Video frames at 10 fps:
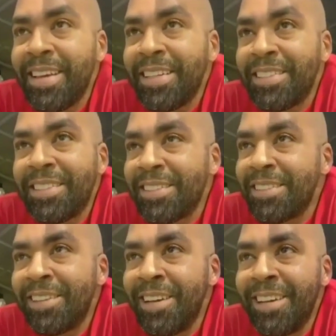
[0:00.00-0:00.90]
It's
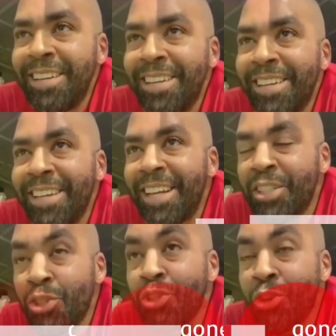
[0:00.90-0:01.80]

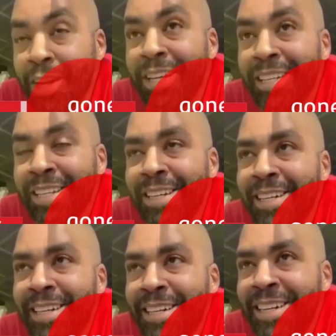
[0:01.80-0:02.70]
shocking
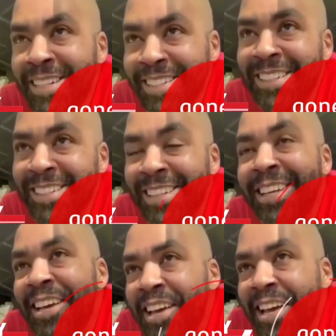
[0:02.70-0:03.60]

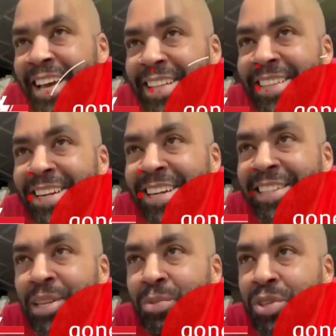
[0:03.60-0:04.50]
at the
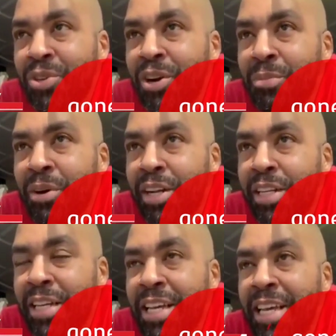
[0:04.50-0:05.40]
rate that we talk
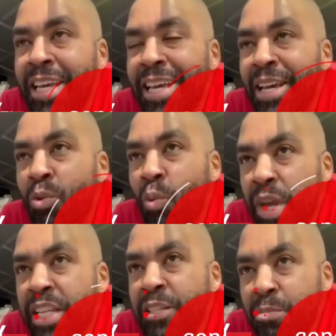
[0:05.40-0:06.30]
about it.
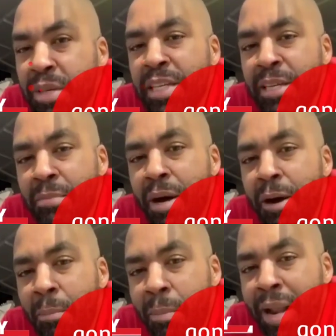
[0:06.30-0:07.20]
We speak
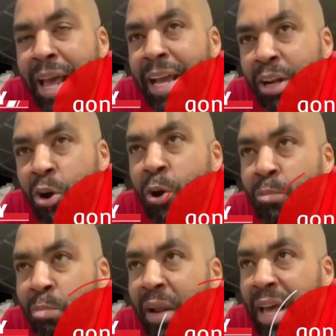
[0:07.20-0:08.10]
about
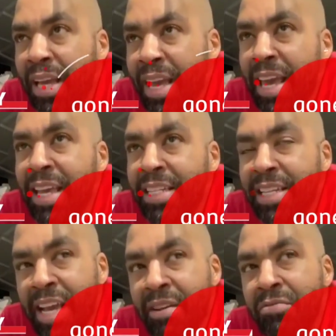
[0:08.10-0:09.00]
black-on-black
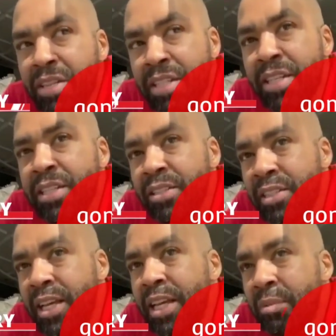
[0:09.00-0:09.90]
hate every
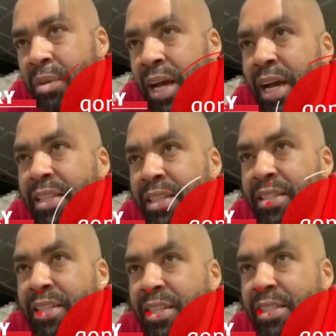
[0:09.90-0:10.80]
single day behind
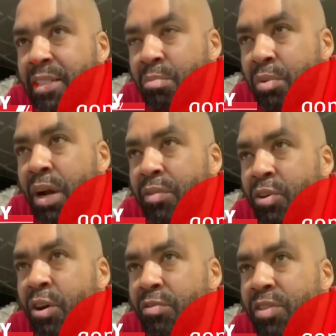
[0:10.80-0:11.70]
the scenes in
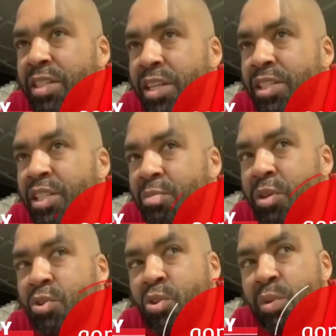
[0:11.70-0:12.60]
private conversations,
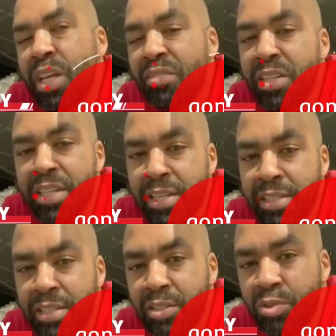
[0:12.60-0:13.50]
but nobody ever
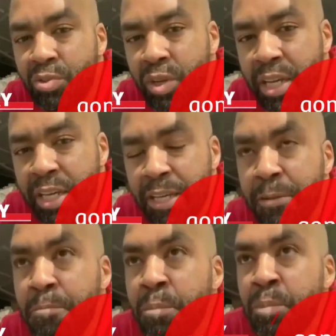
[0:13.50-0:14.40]
takes it to
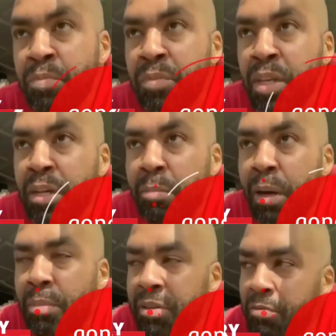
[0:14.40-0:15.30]
a
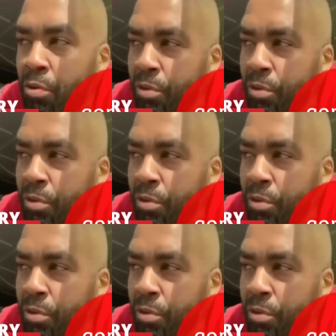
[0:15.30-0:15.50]
public